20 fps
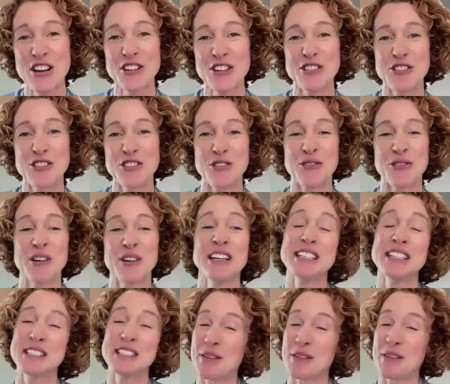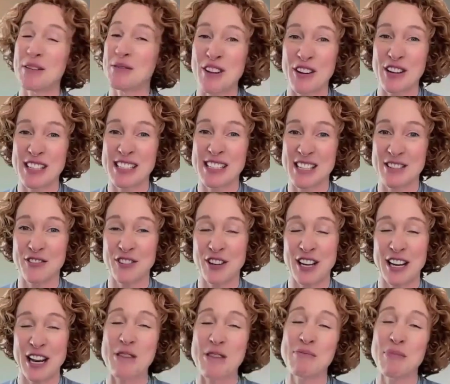to something very
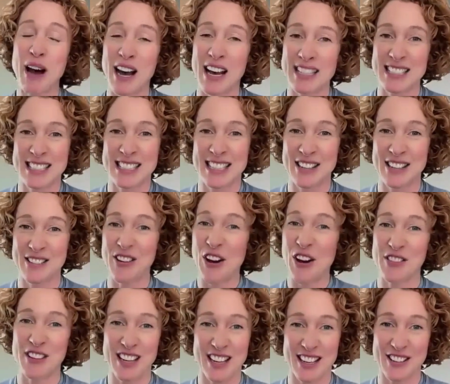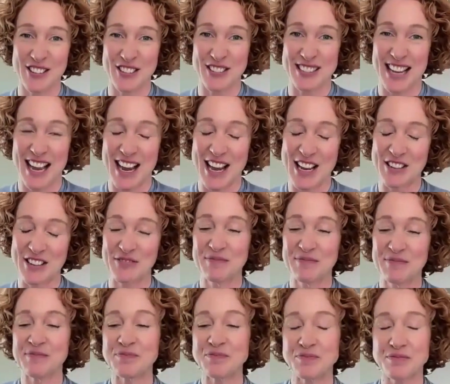different and positive on the other side.
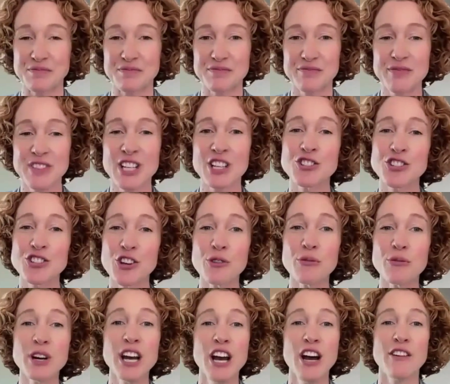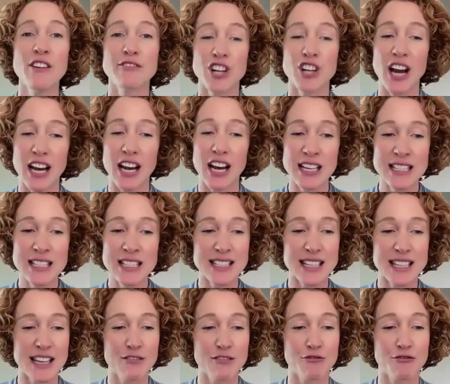So for us,
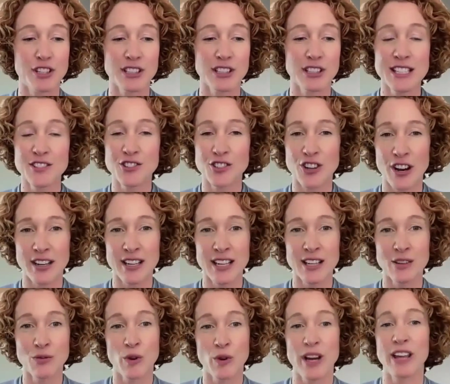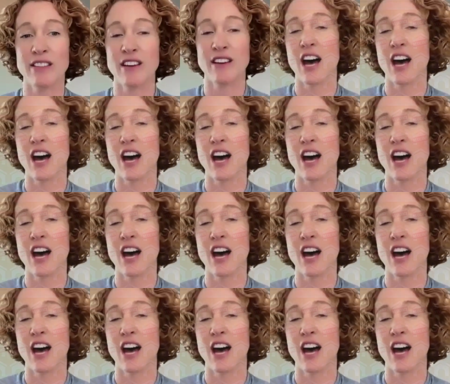it really started with